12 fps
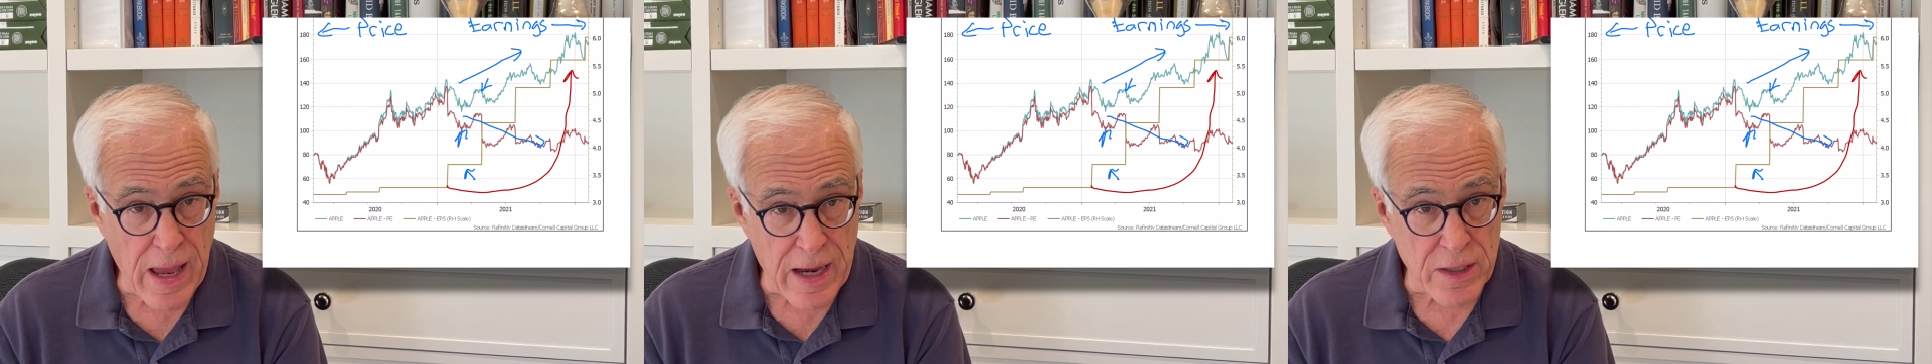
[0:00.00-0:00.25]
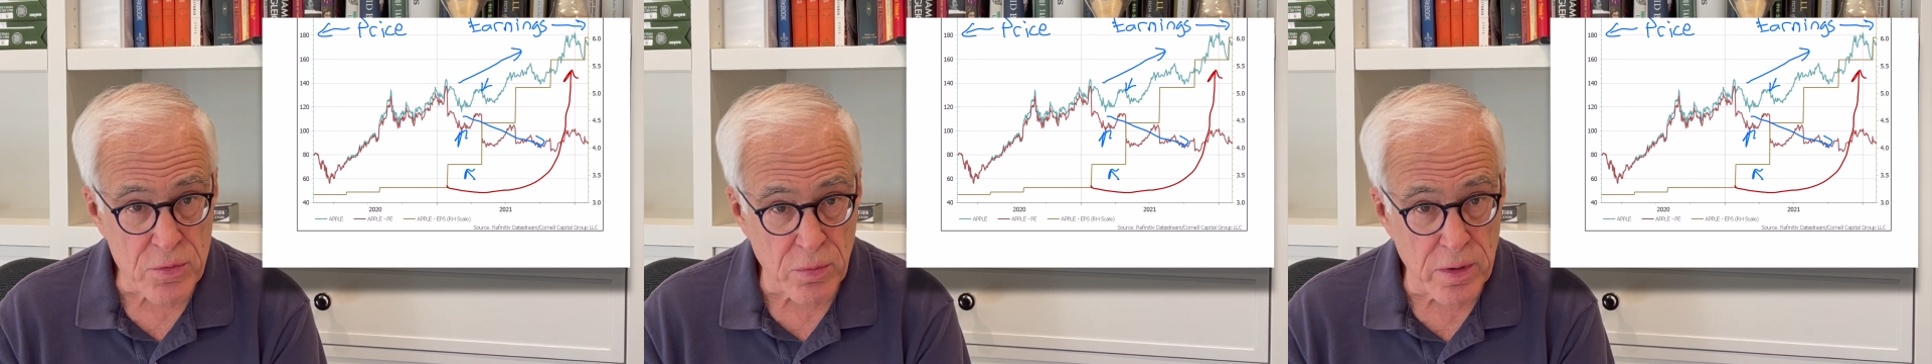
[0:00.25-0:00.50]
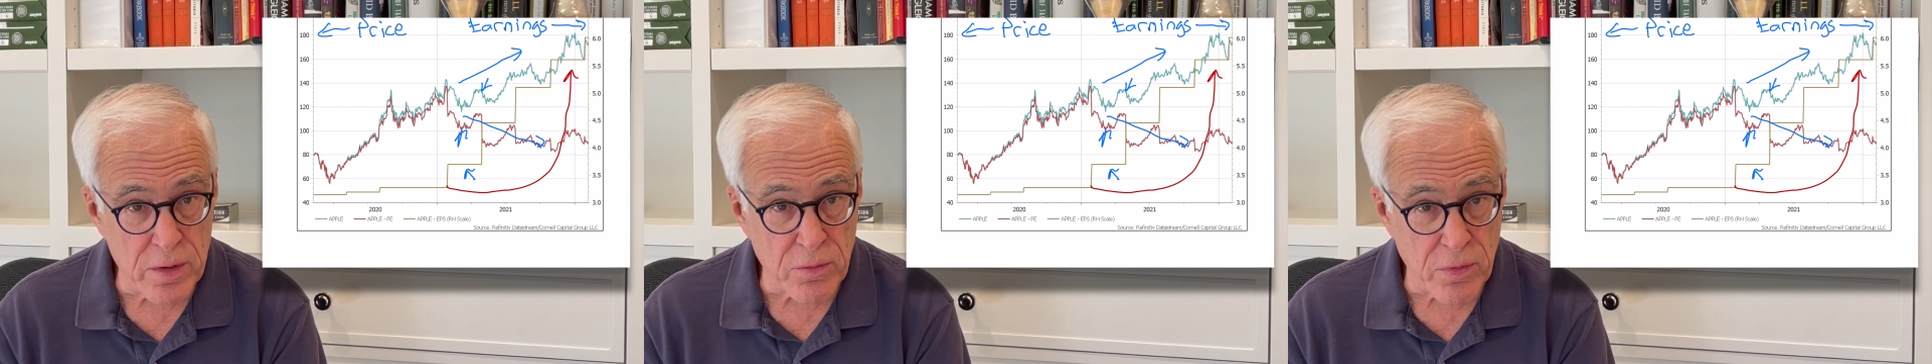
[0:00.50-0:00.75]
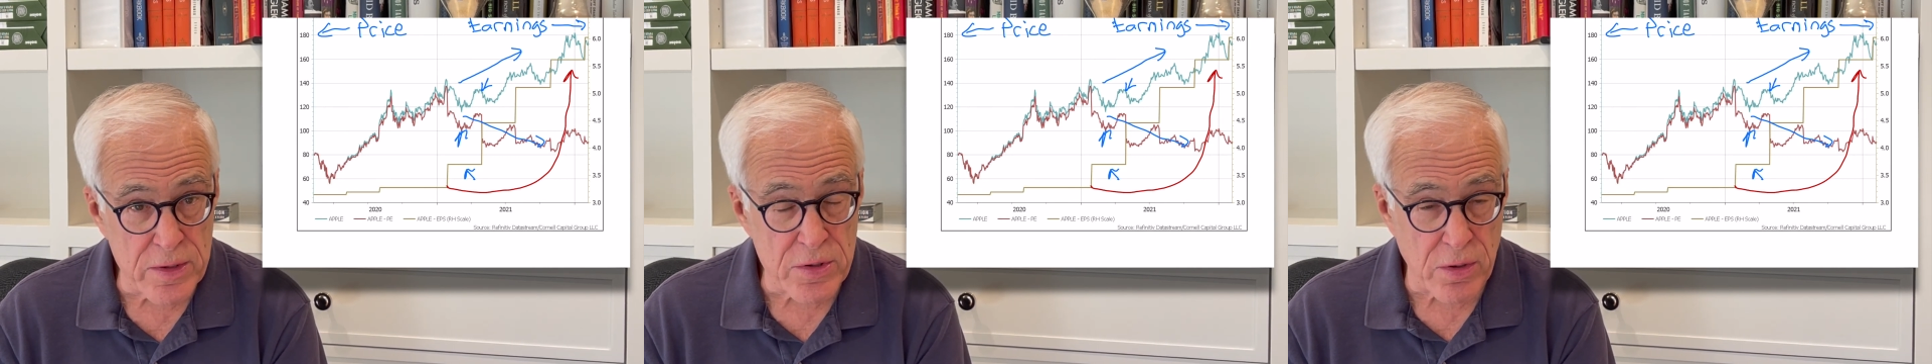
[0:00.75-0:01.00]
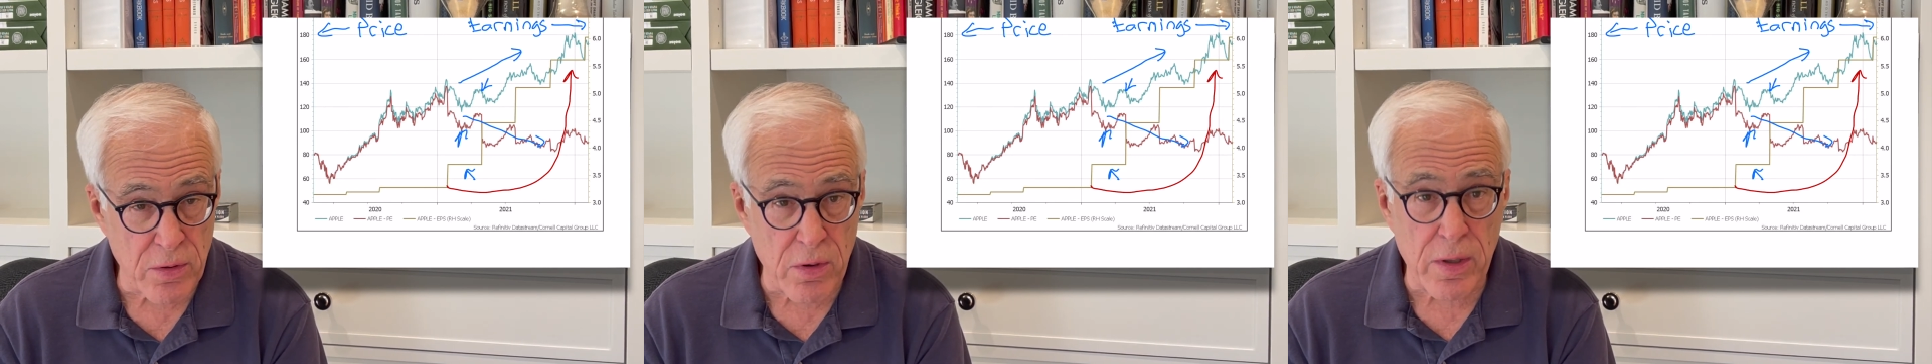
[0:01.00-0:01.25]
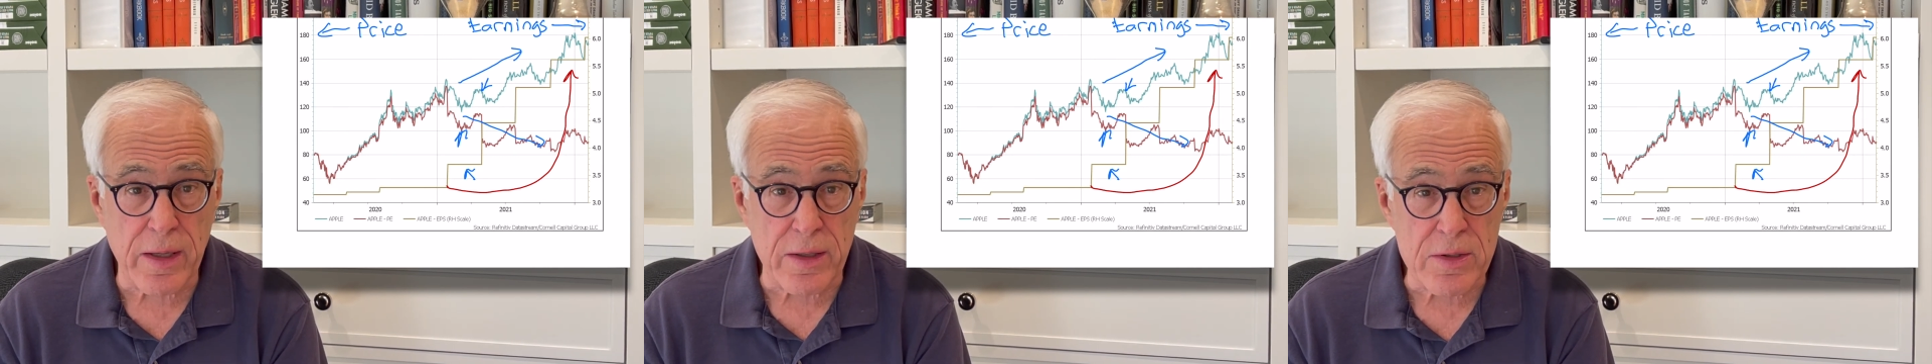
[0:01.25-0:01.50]
actual increase in
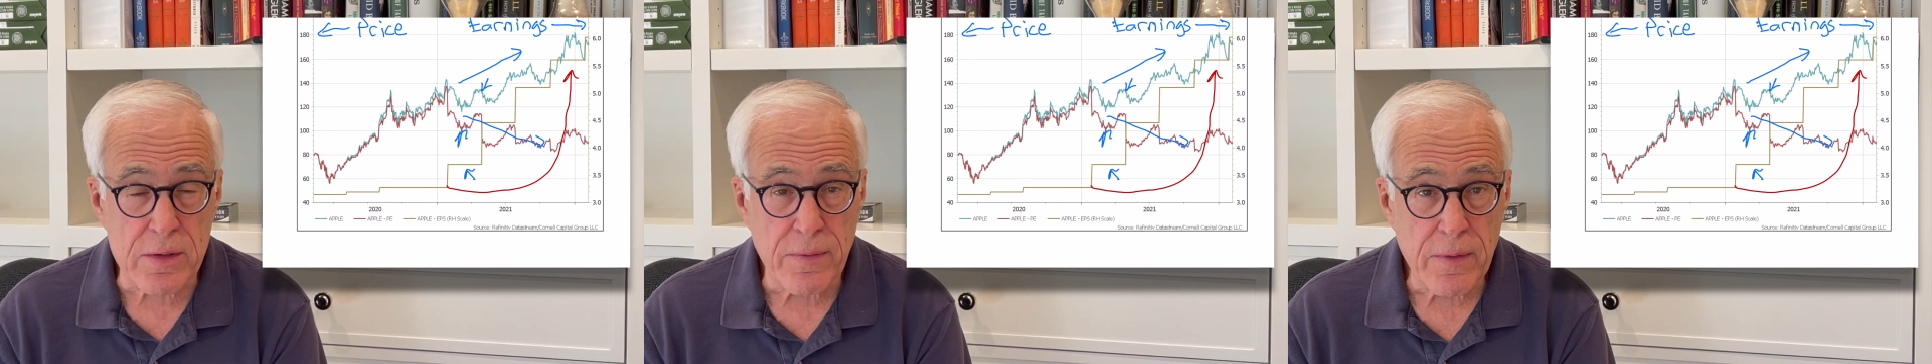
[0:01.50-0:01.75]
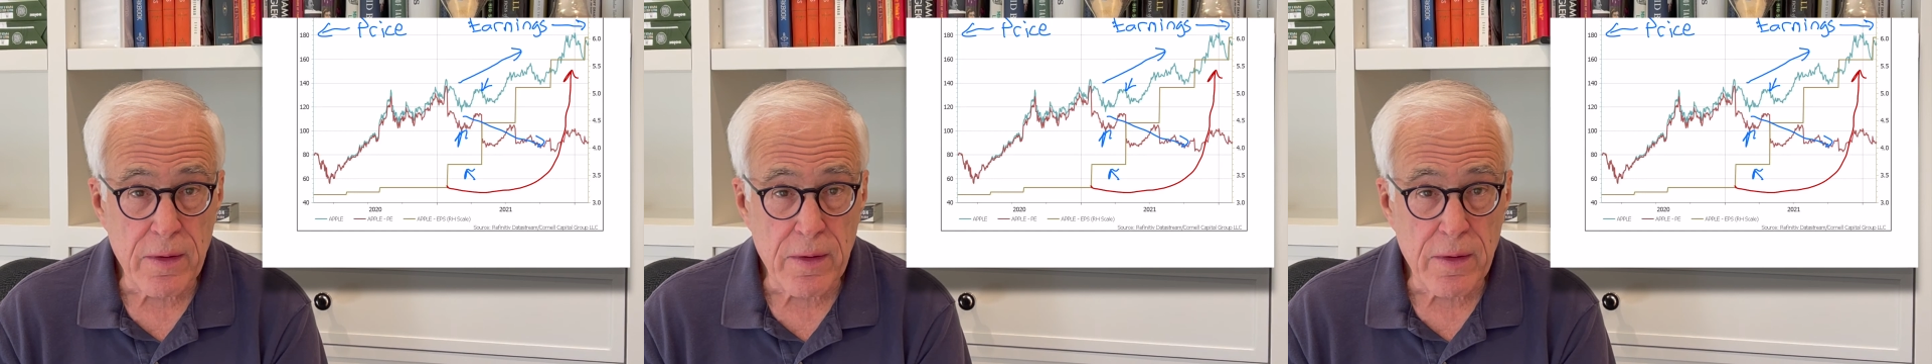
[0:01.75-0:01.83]
earnings,